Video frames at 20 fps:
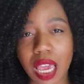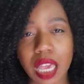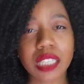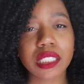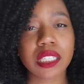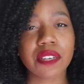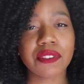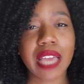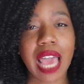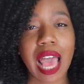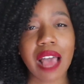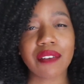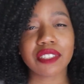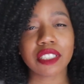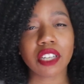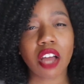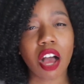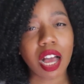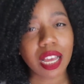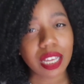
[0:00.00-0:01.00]
And if
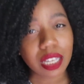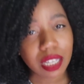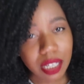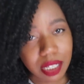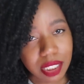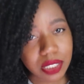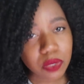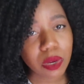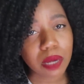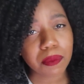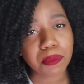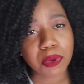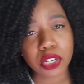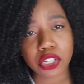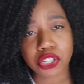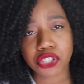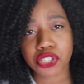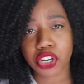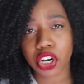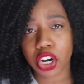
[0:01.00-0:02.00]
Kavanaugh is what
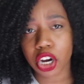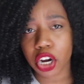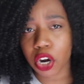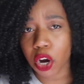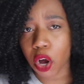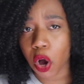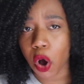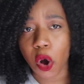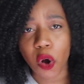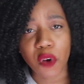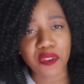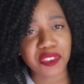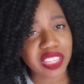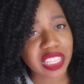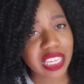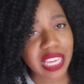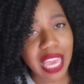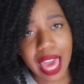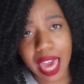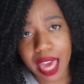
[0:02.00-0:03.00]
pushed her
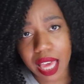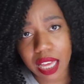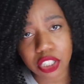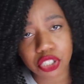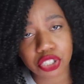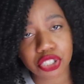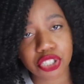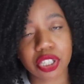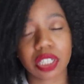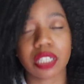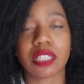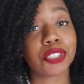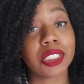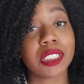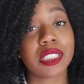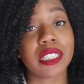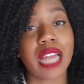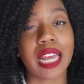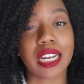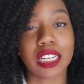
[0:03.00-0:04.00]
over the edge,
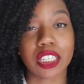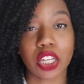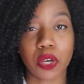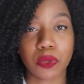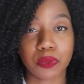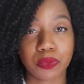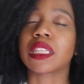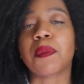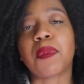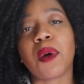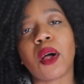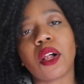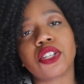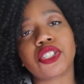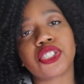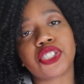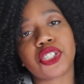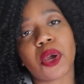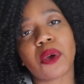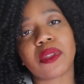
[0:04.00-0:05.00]
she's not alone. The
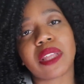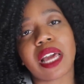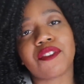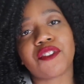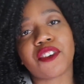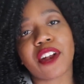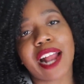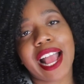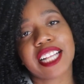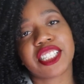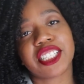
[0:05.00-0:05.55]
polls show that for